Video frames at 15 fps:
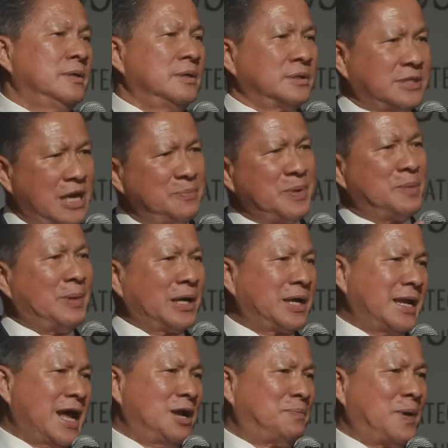tell me about
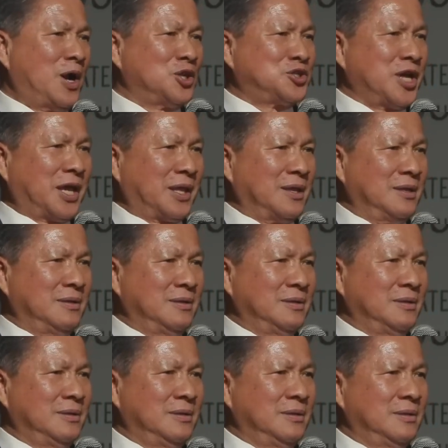canal project.
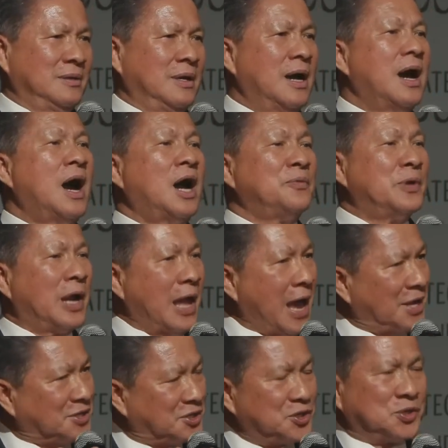I will
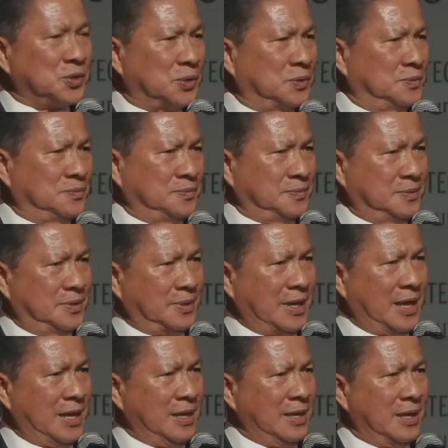answer you,
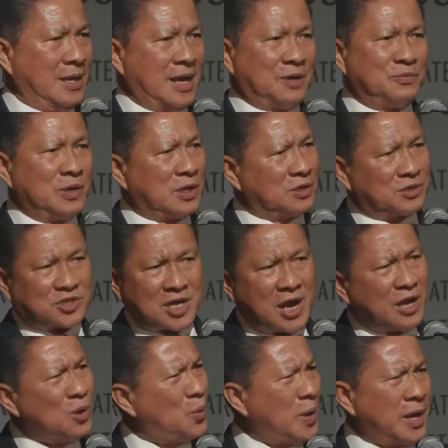okay? I will not
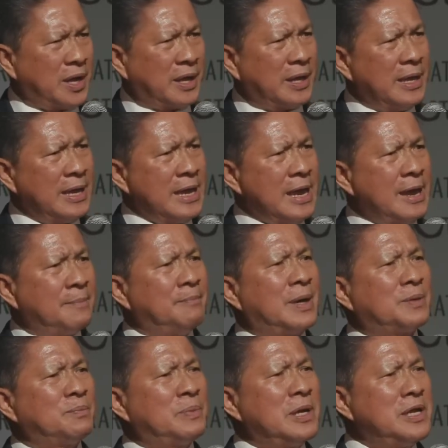shy away.
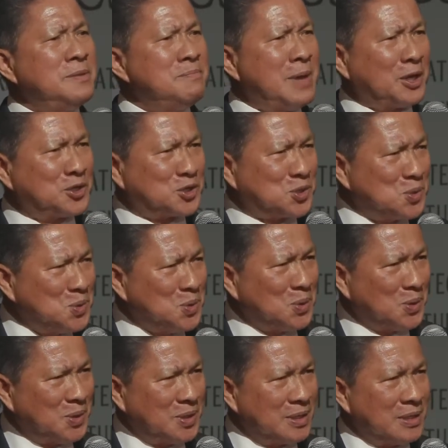But please make
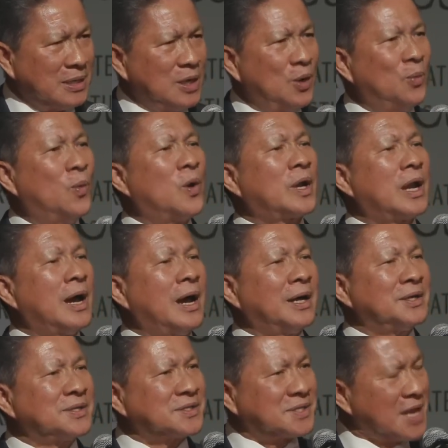sure what
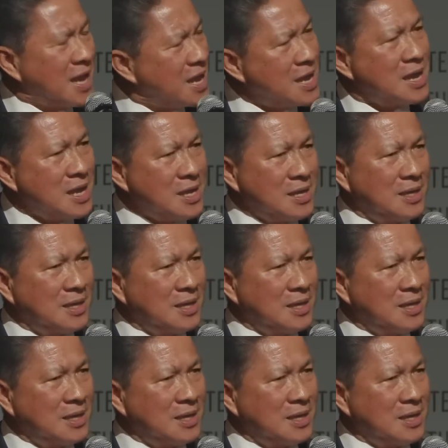I say,